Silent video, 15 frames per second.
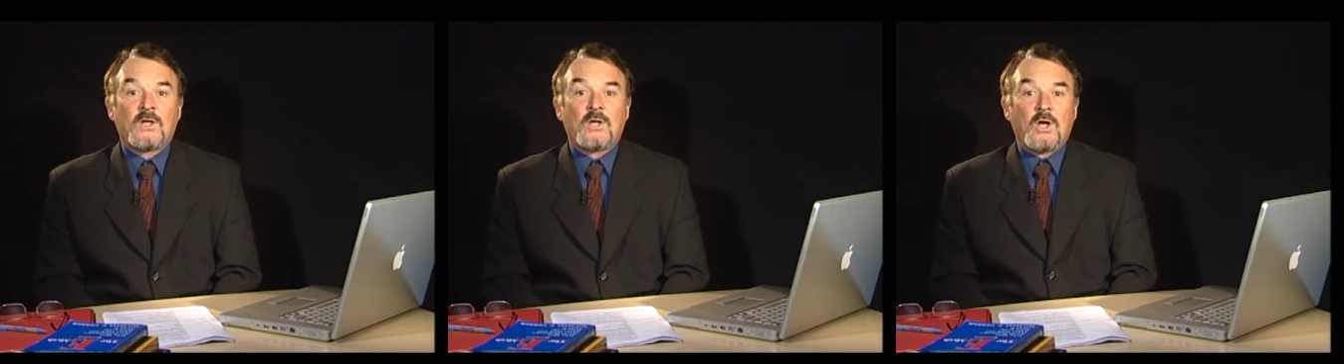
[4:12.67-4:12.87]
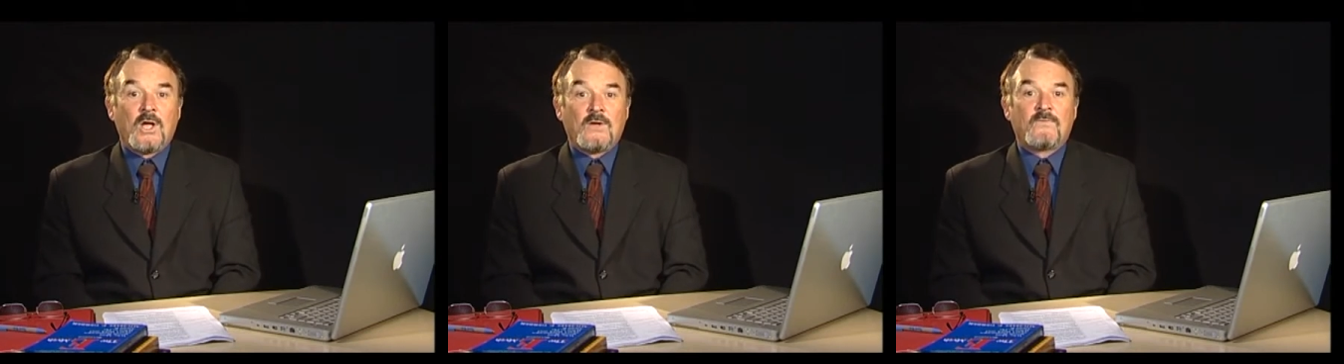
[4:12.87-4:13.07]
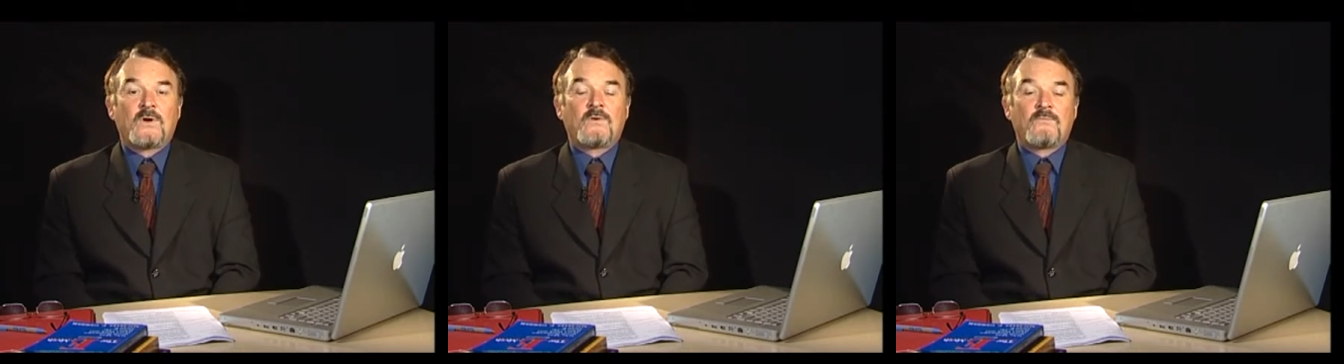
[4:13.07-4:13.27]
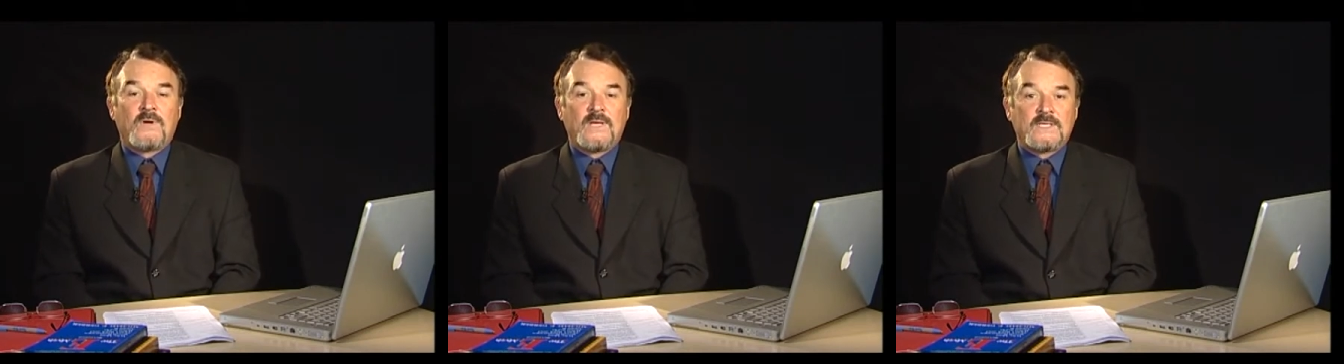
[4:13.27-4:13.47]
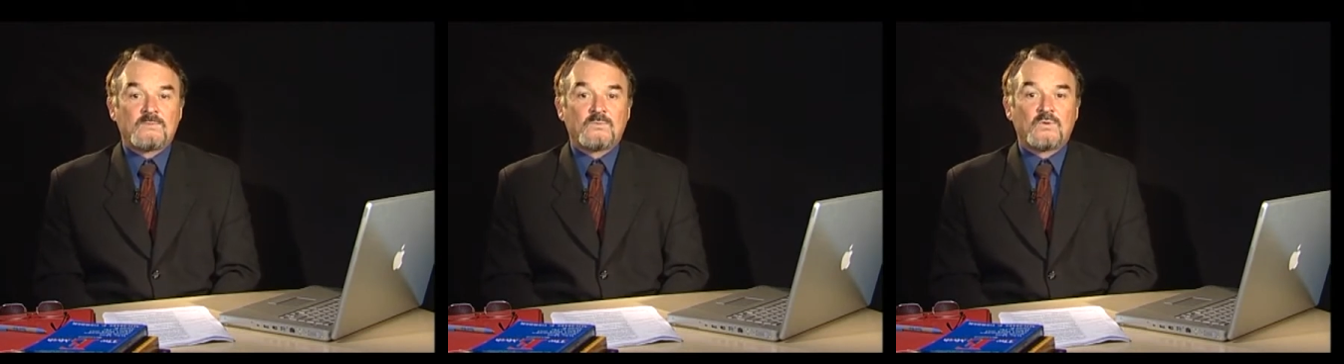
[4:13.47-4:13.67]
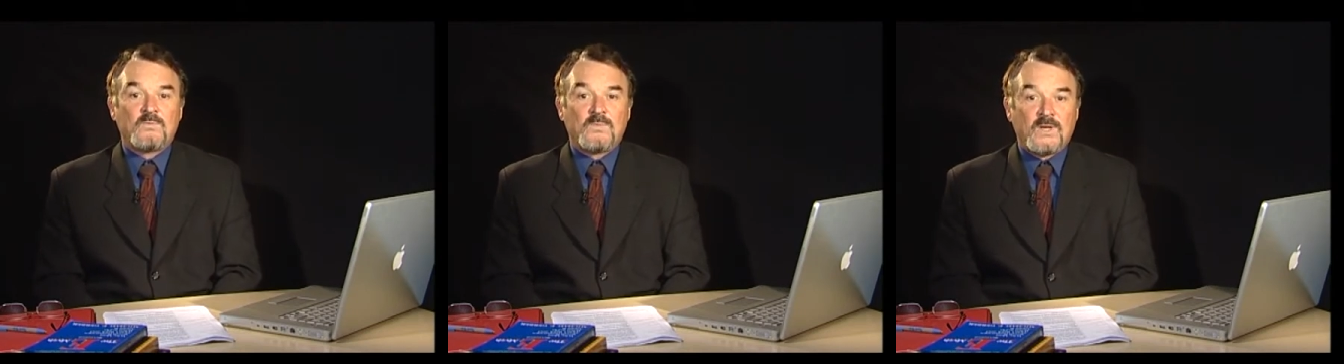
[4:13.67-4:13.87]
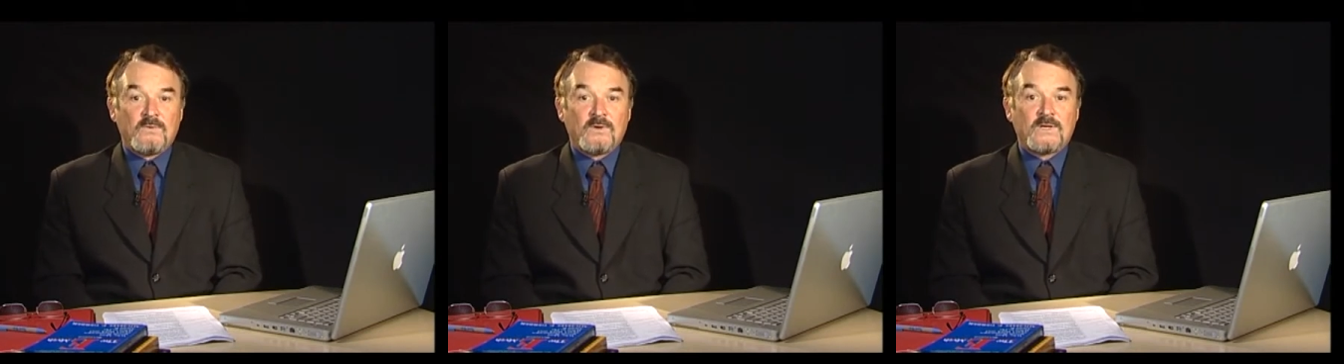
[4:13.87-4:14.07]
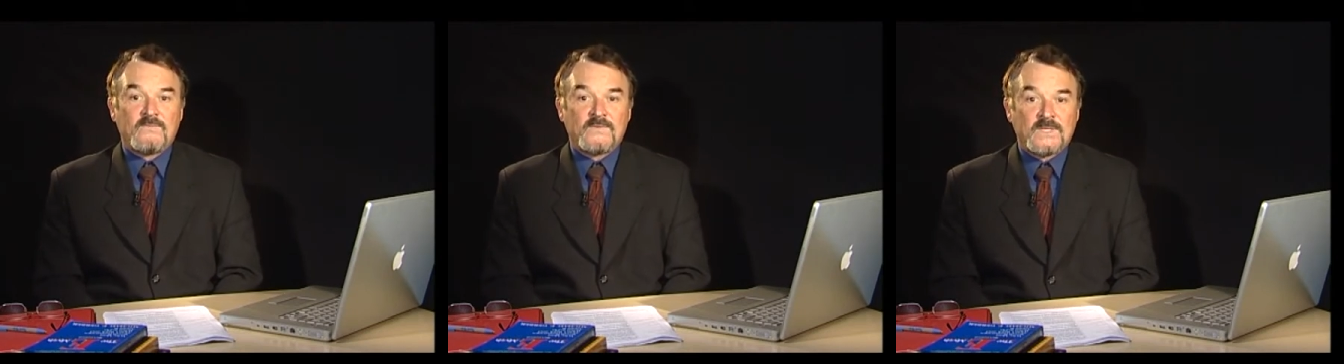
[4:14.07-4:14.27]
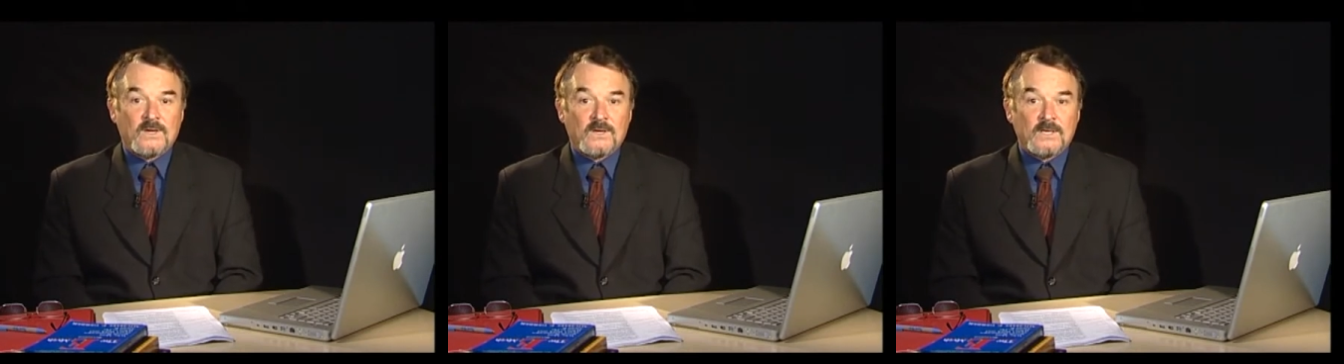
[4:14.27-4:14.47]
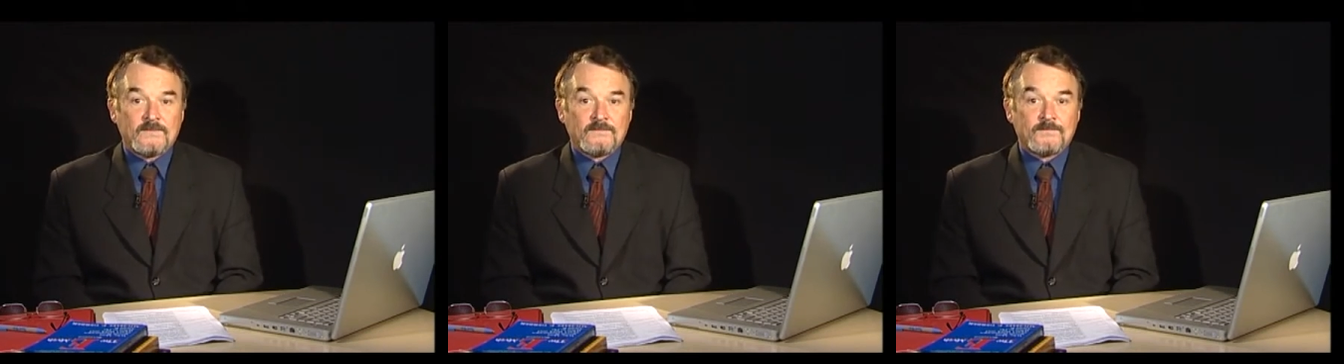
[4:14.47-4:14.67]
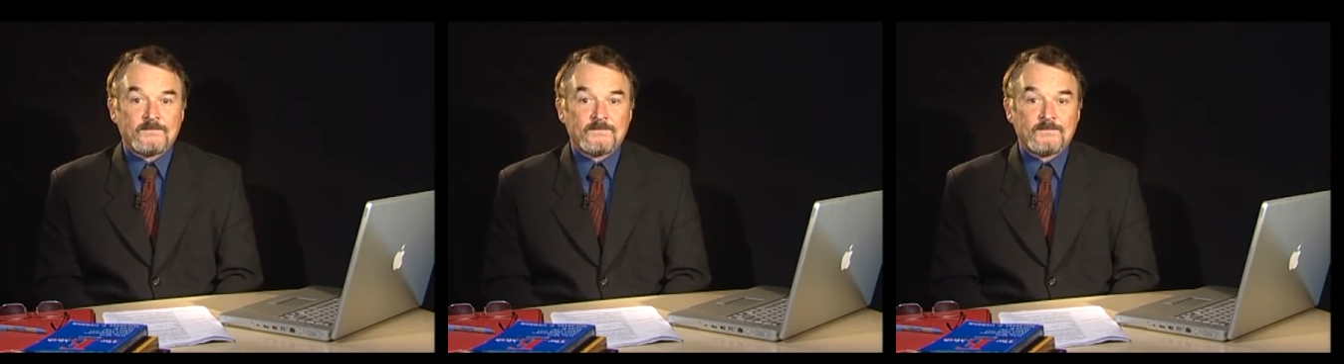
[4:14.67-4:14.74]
over a reasonable period of time.